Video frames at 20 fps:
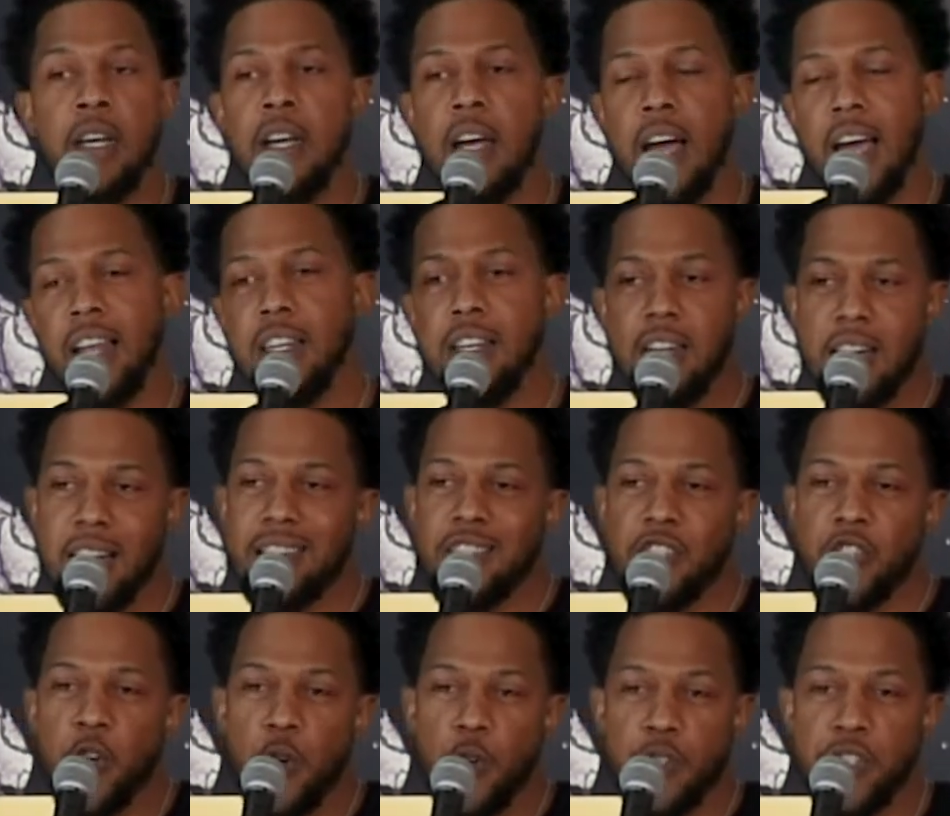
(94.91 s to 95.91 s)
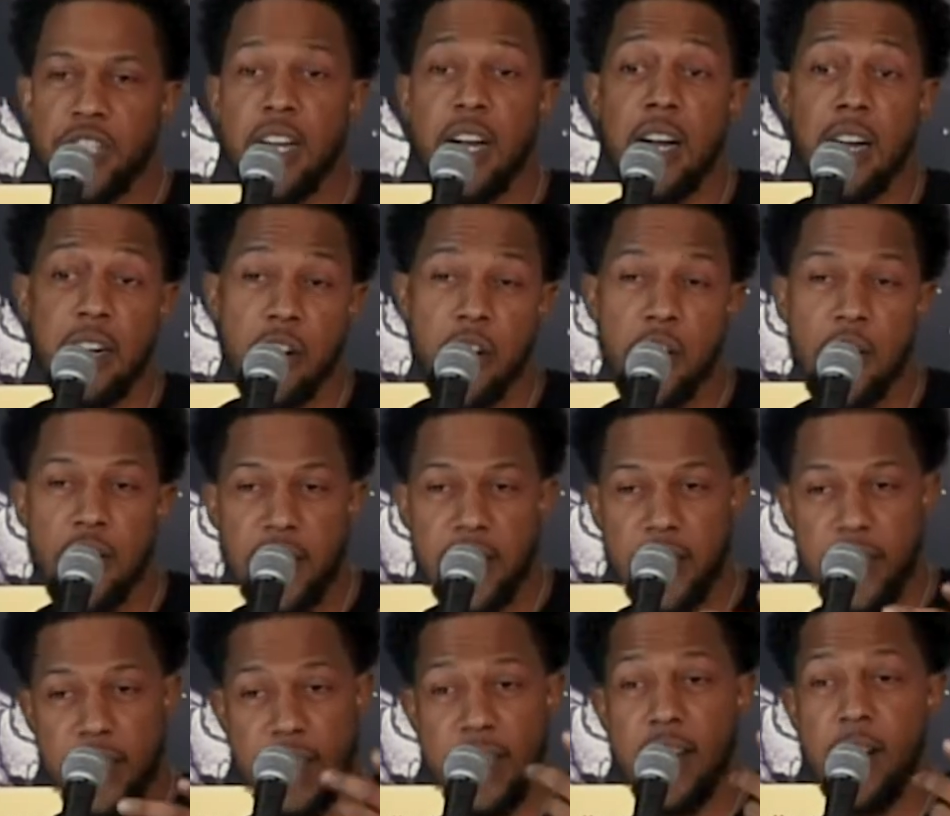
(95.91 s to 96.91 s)
Hey, look, I told Sean Carter
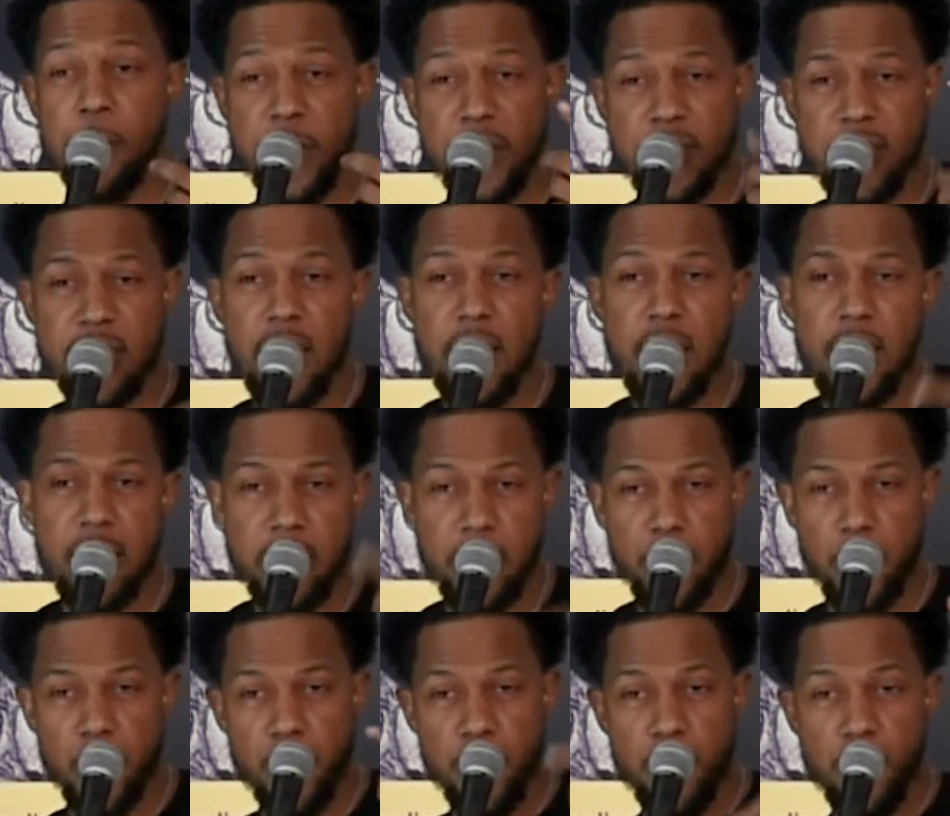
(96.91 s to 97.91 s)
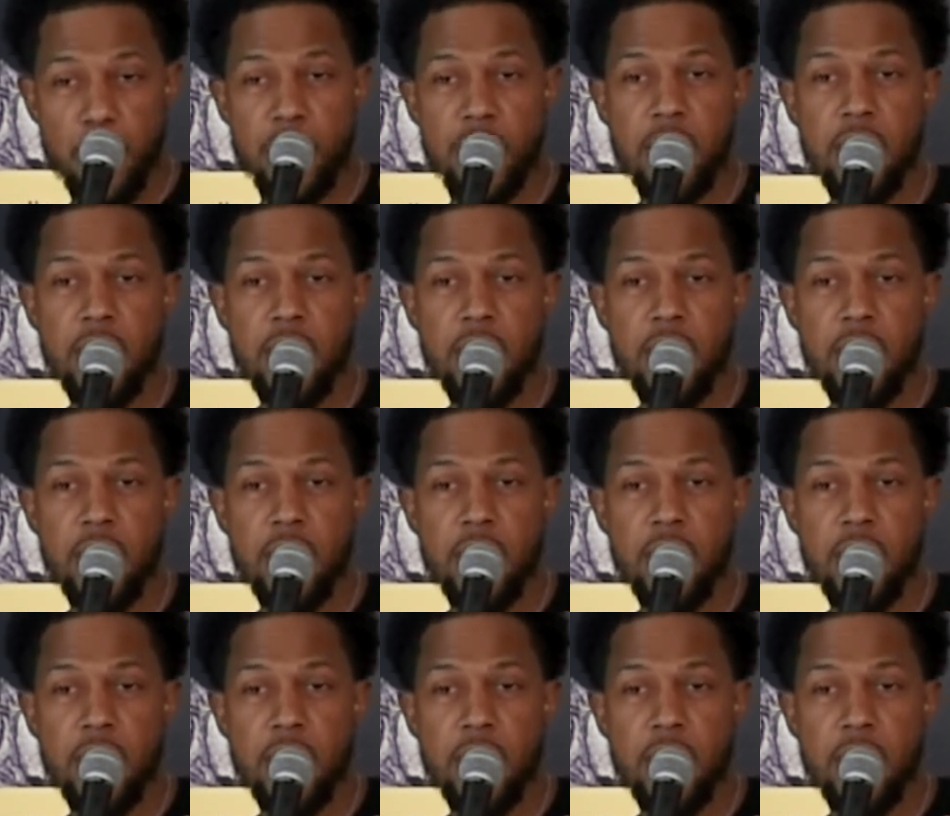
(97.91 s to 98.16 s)
to come and sign a dude.